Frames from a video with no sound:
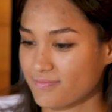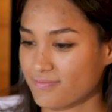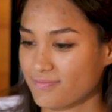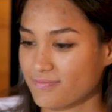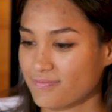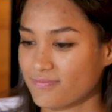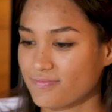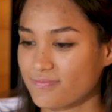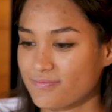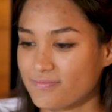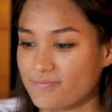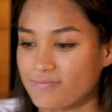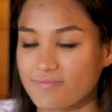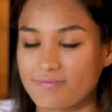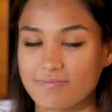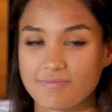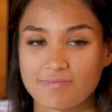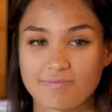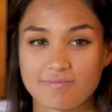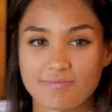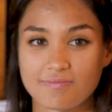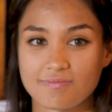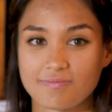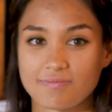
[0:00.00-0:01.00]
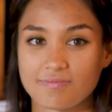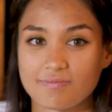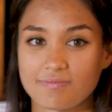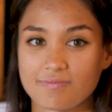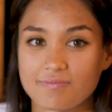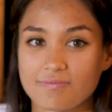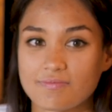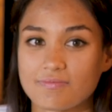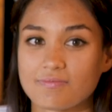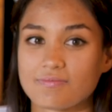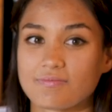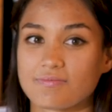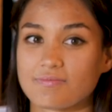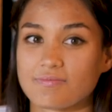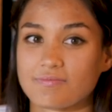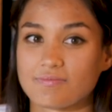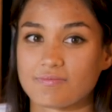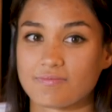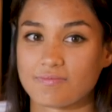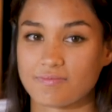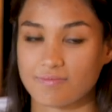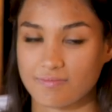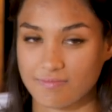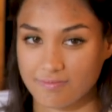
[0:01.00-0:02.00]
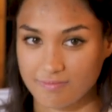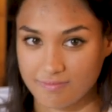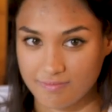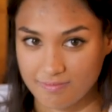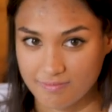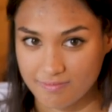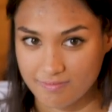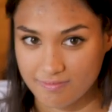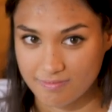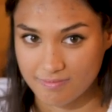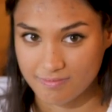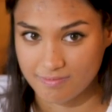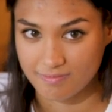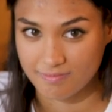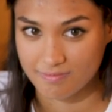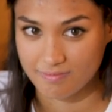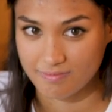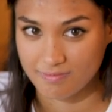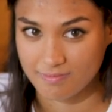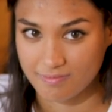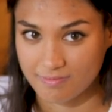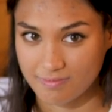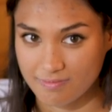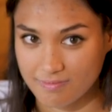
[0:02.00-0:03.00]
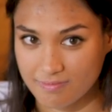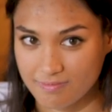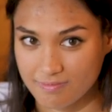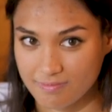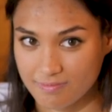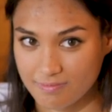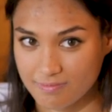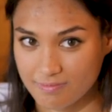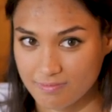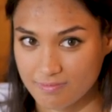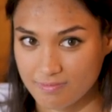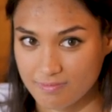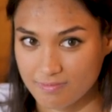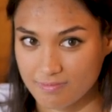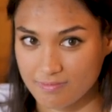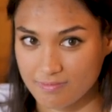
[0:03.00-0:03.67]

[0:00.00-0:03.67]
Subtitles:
No words are spoken by the person on screen.